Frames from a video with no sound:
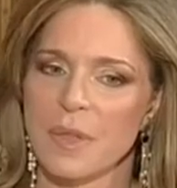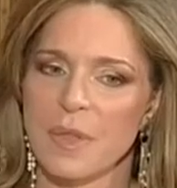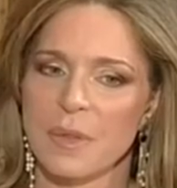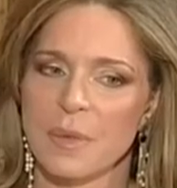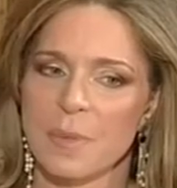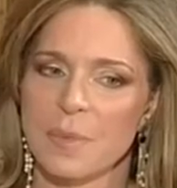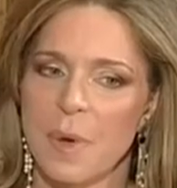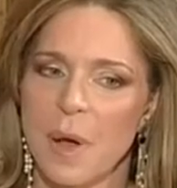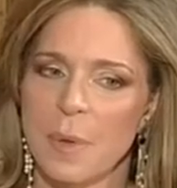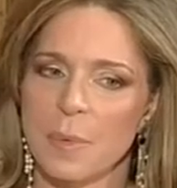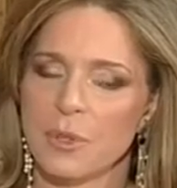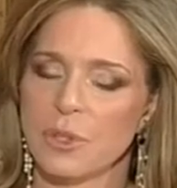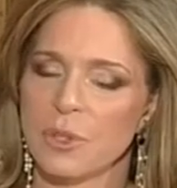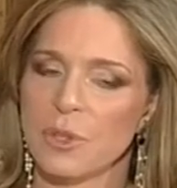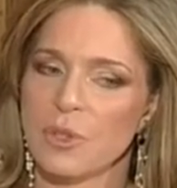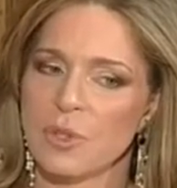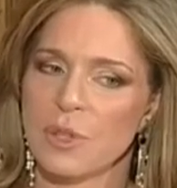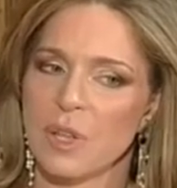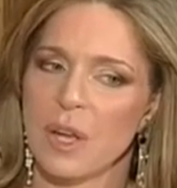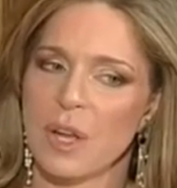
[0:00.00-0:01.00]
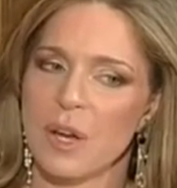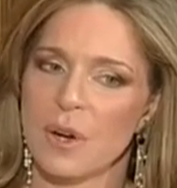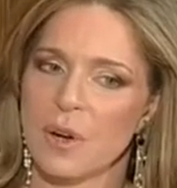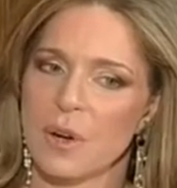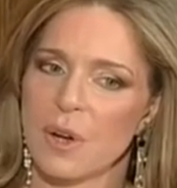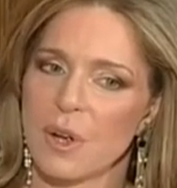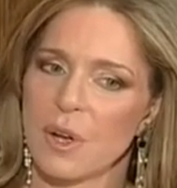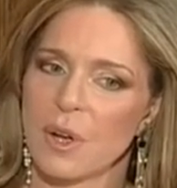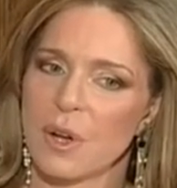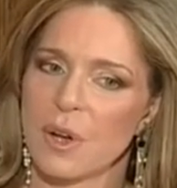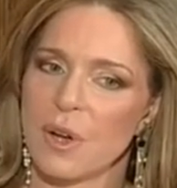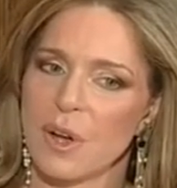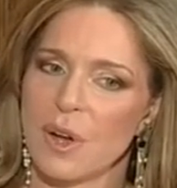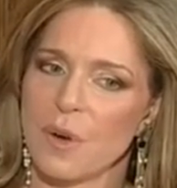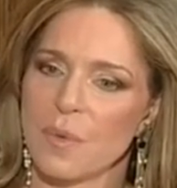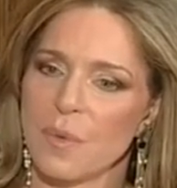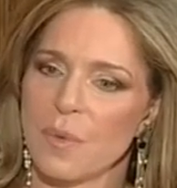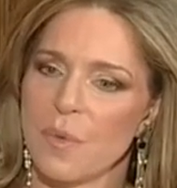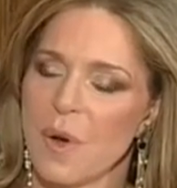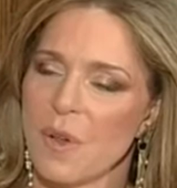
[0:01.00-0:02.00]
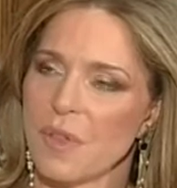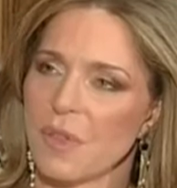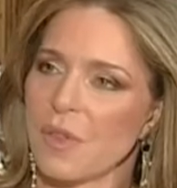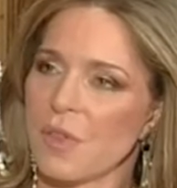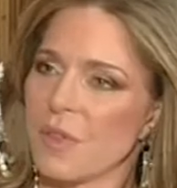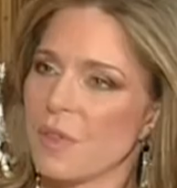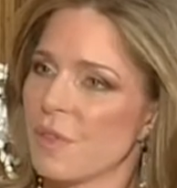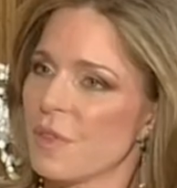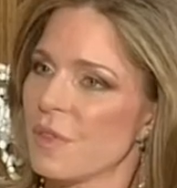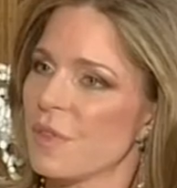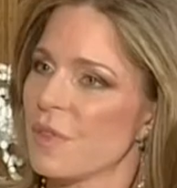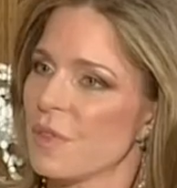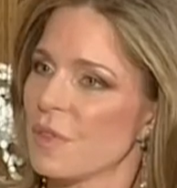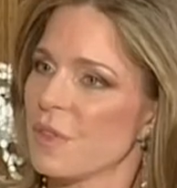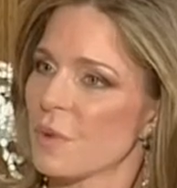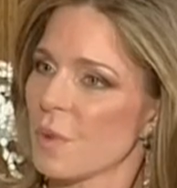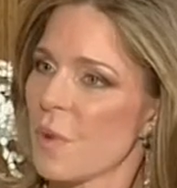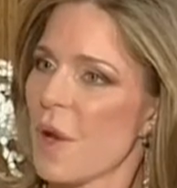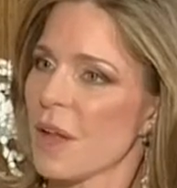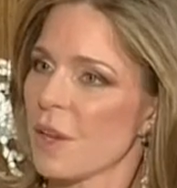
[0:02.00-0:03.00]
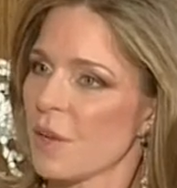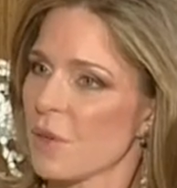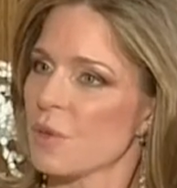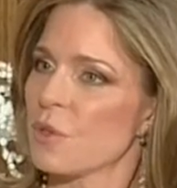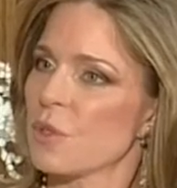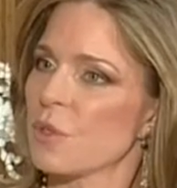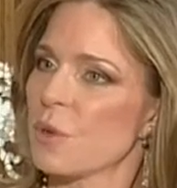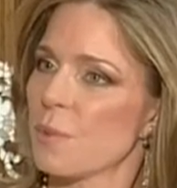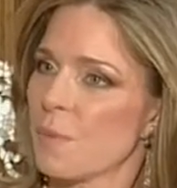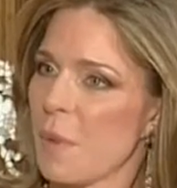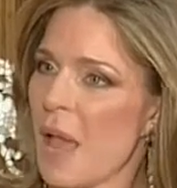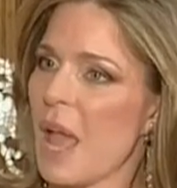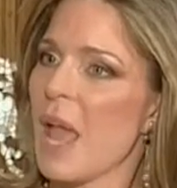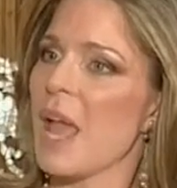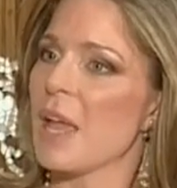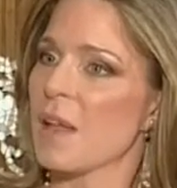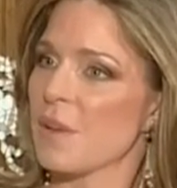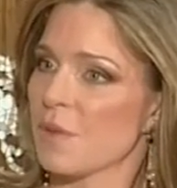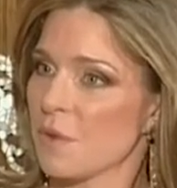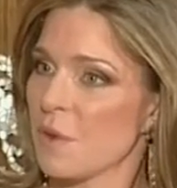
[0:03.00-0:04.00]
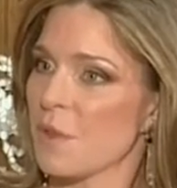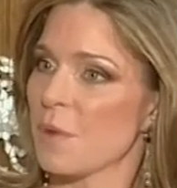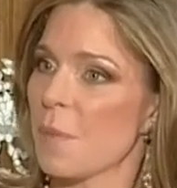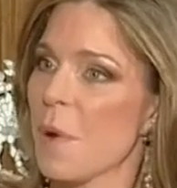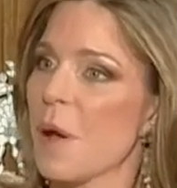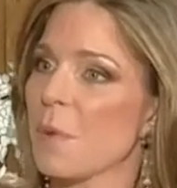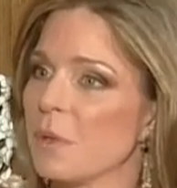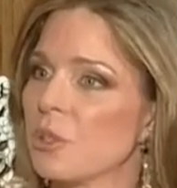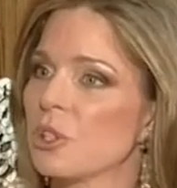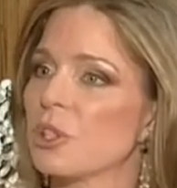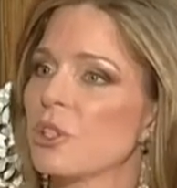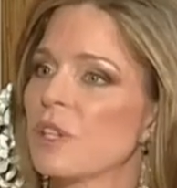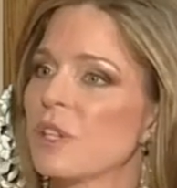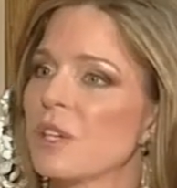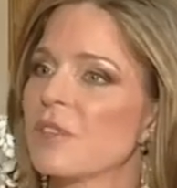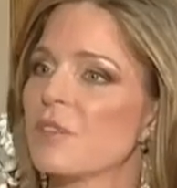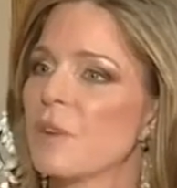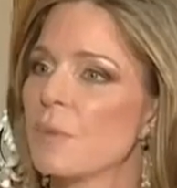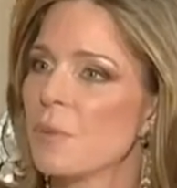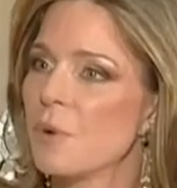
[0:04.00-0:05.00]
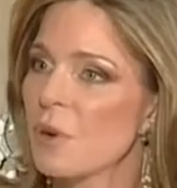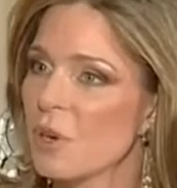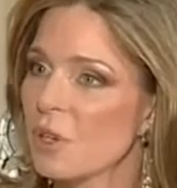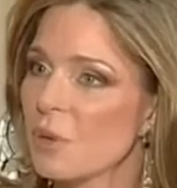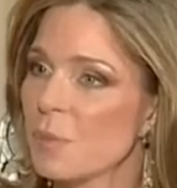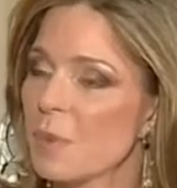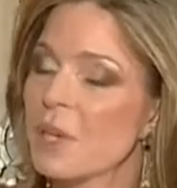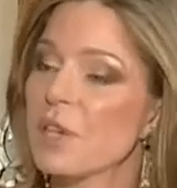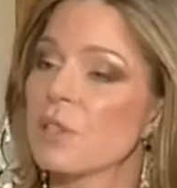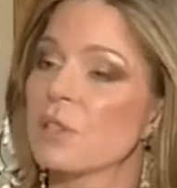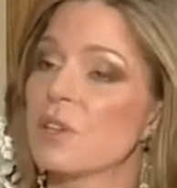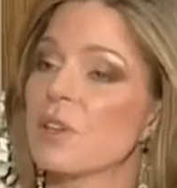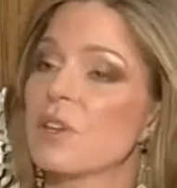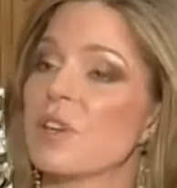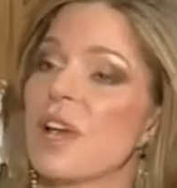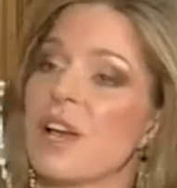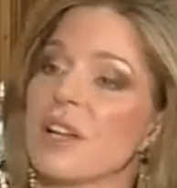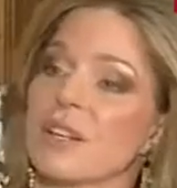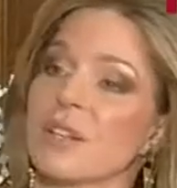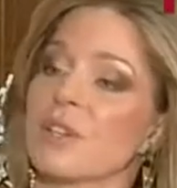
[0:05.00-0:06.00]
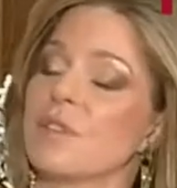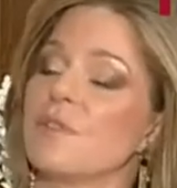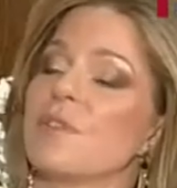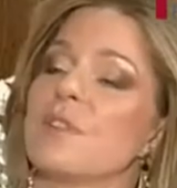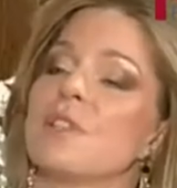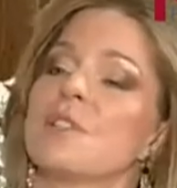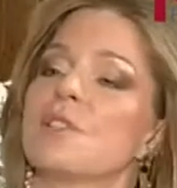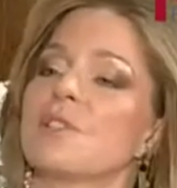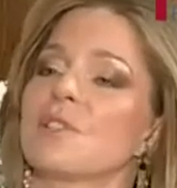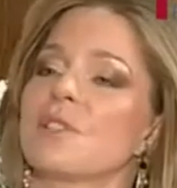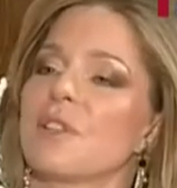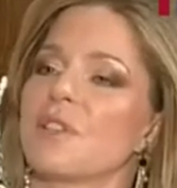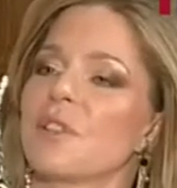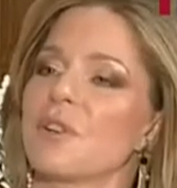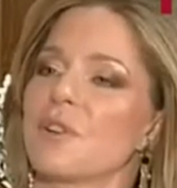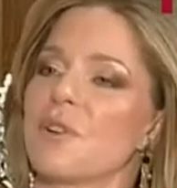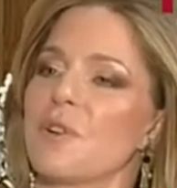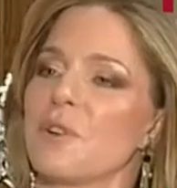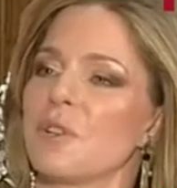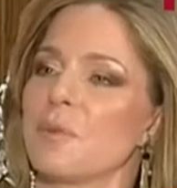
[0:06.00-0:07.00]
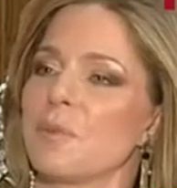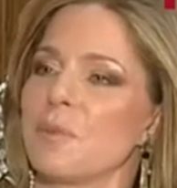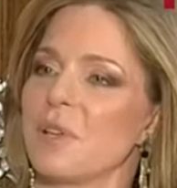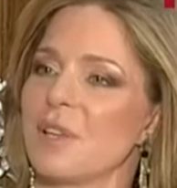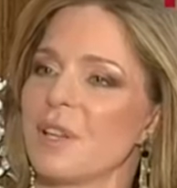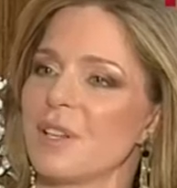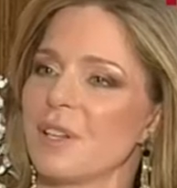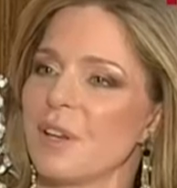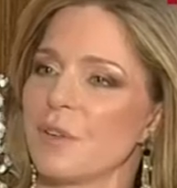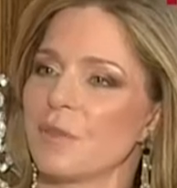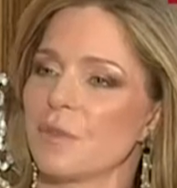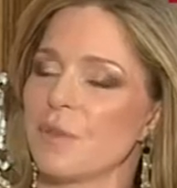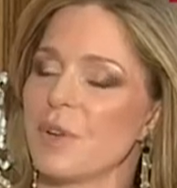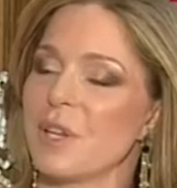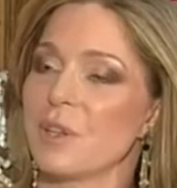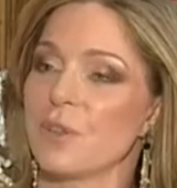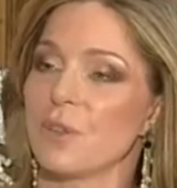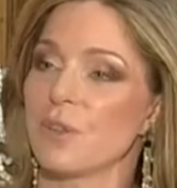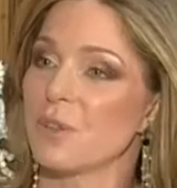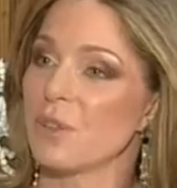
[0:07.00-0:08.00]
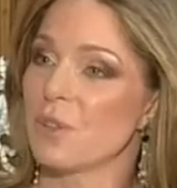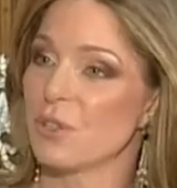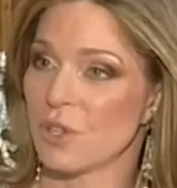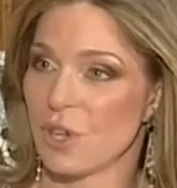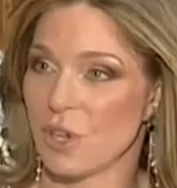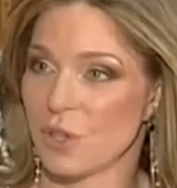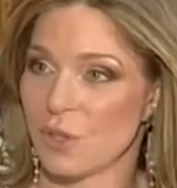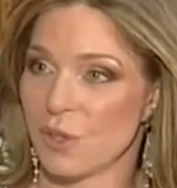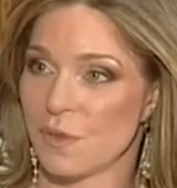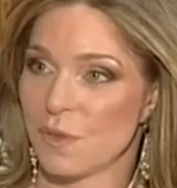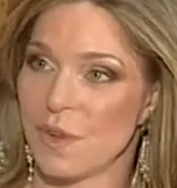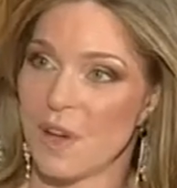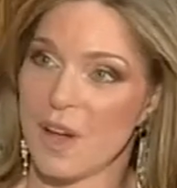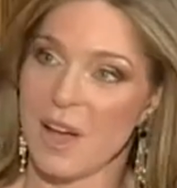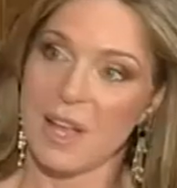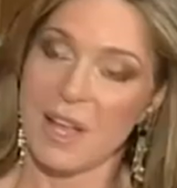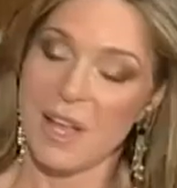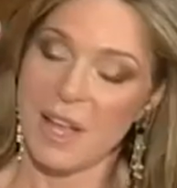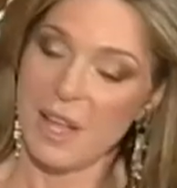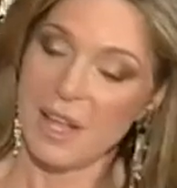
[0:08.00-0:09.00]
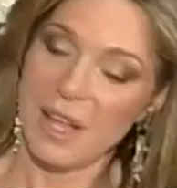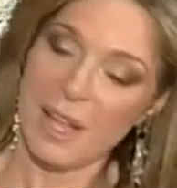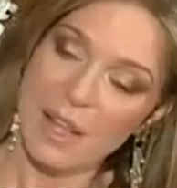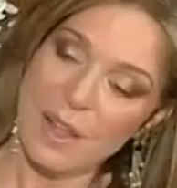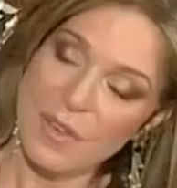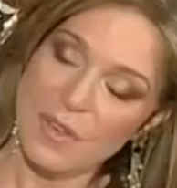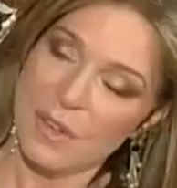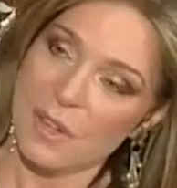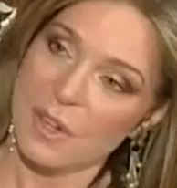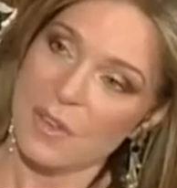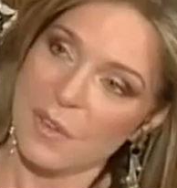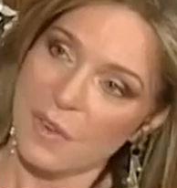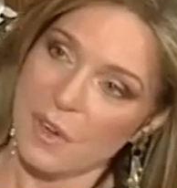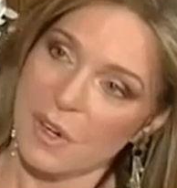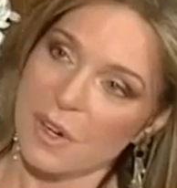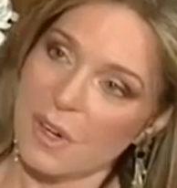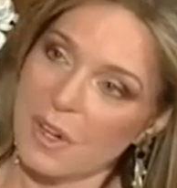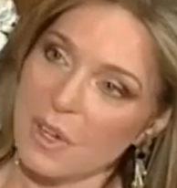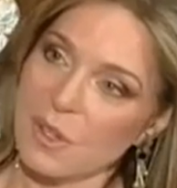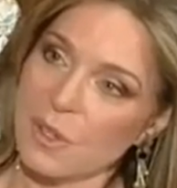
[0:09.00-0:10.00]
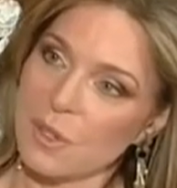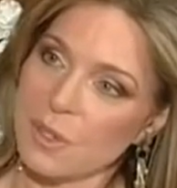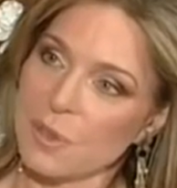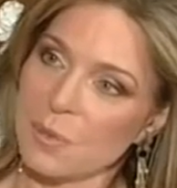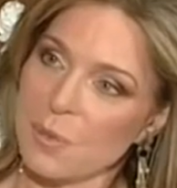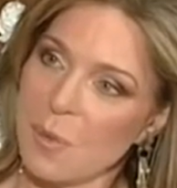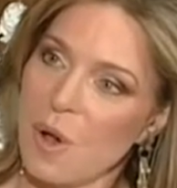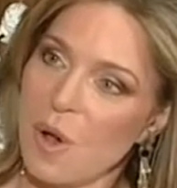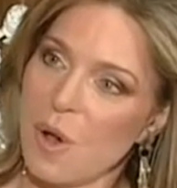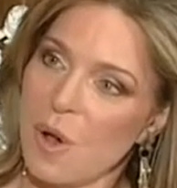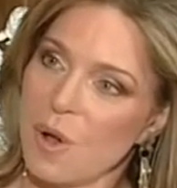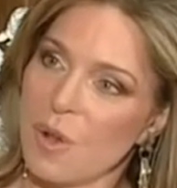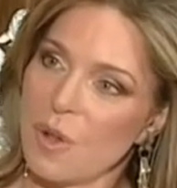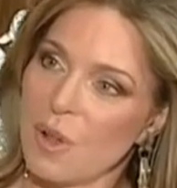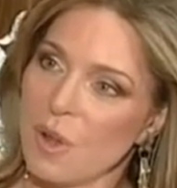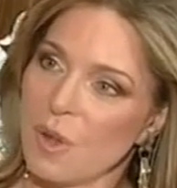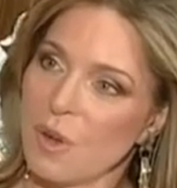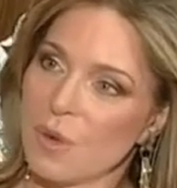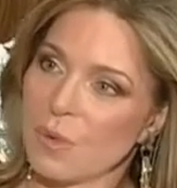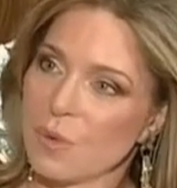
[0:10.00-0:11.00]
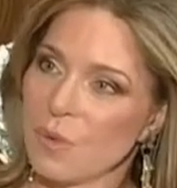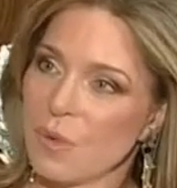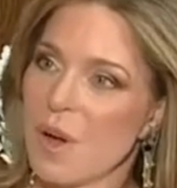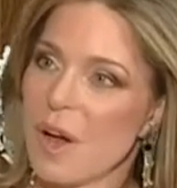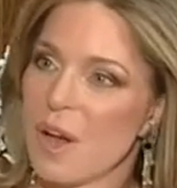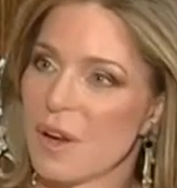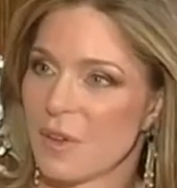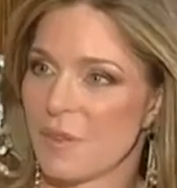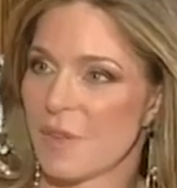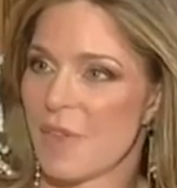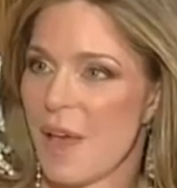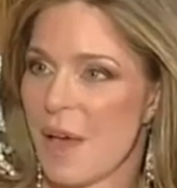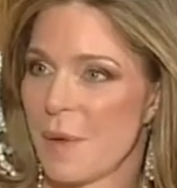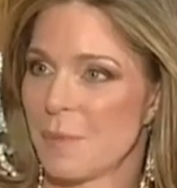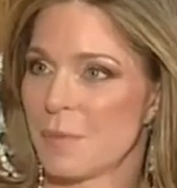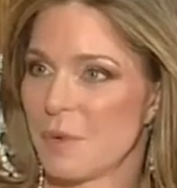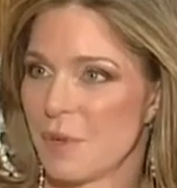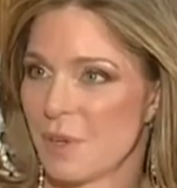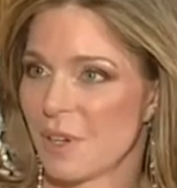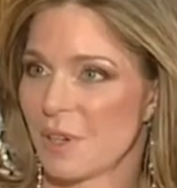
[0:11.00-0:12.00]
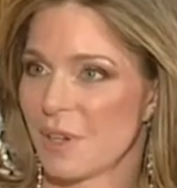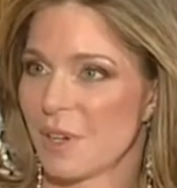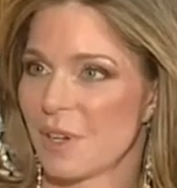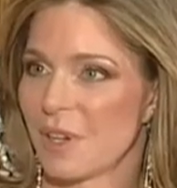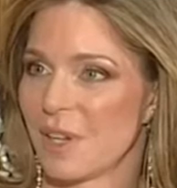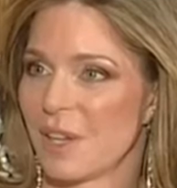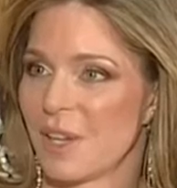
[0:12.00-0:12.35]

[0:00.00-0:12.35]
the publishers there want the writers to pay for the publishing of a book because they're not convinced that there are going to be enough readers to justify even a very small run of that book.